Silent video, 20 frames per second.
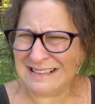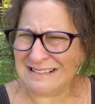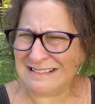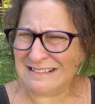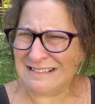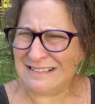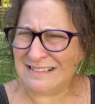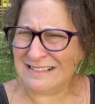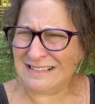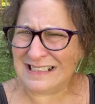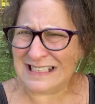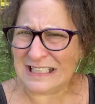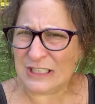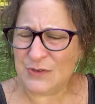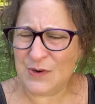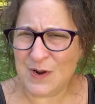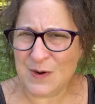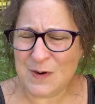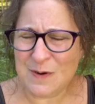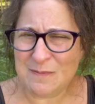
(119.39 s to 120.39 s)
oh, I
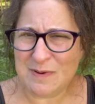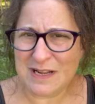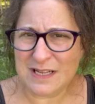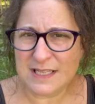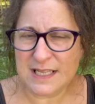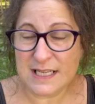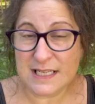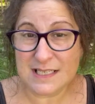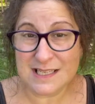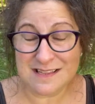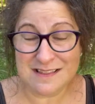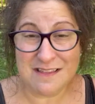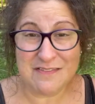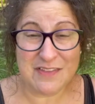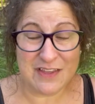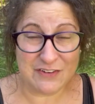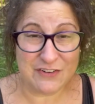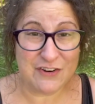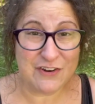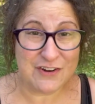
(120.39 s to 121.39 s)
don't know about this. And
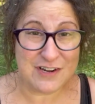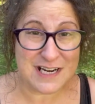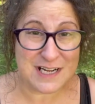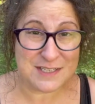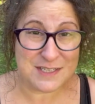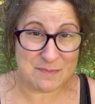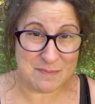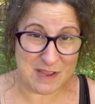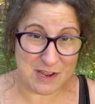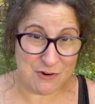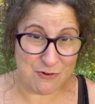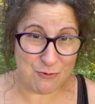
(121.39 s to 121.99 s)
then they turned out to be